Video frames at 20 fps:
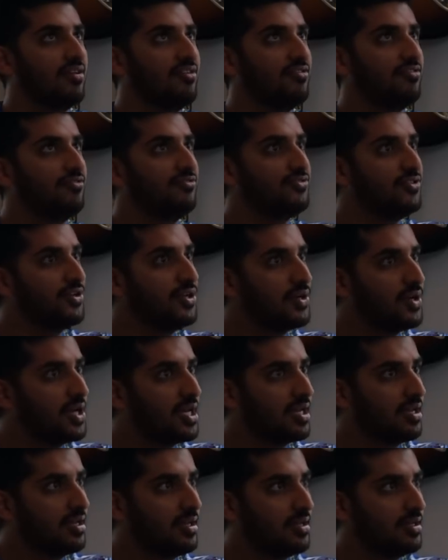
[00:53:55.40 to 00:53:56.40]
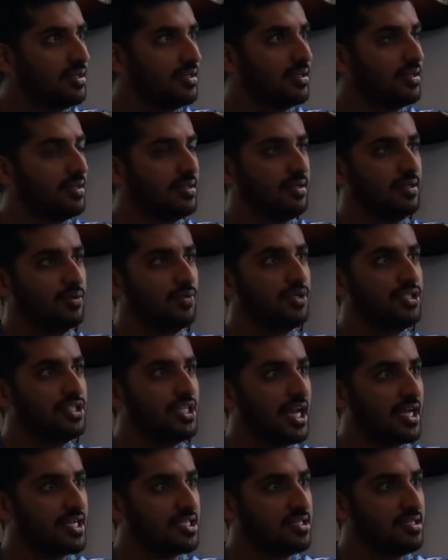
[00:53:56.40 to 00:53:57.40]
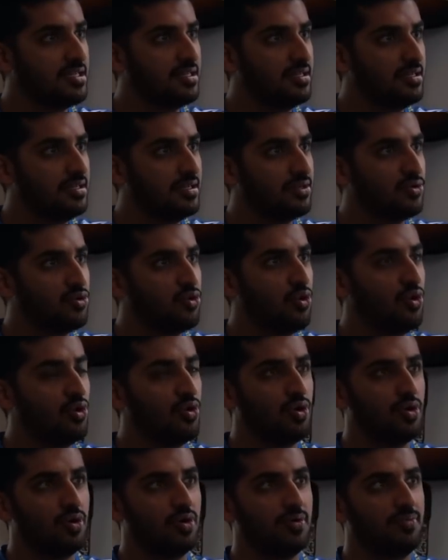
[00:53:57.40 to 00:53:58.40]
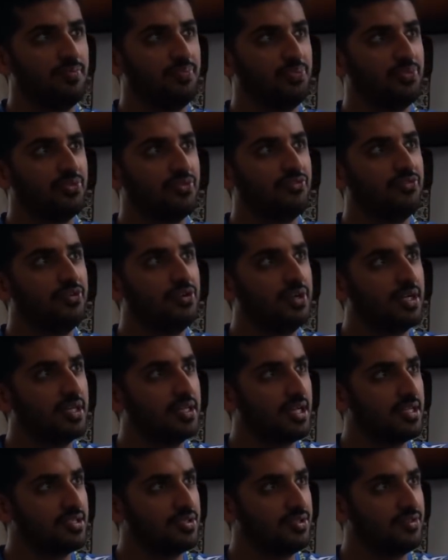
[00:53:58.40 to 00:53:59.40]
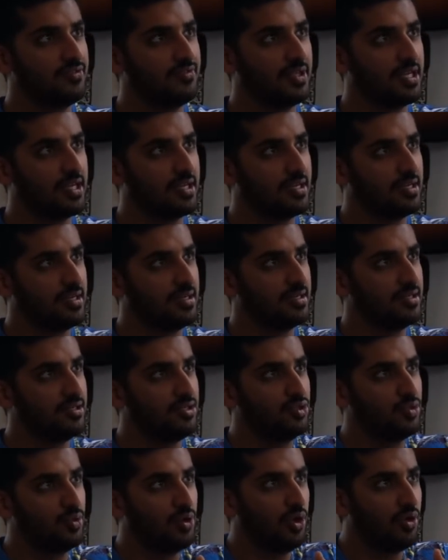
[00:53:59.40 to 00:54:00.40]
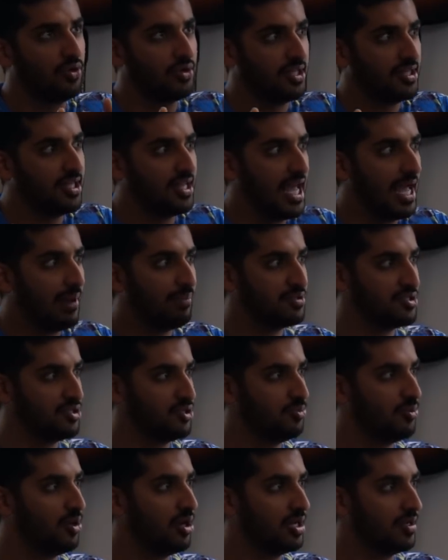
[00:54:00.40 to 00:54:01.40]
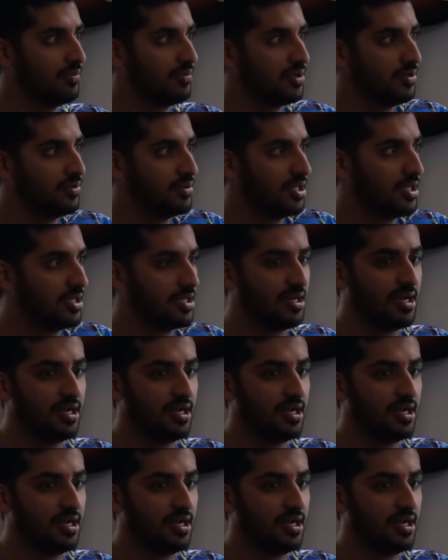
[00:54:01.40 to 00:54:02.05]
fearing rejection or fearing that sort of like duality that happens in your body when you're like,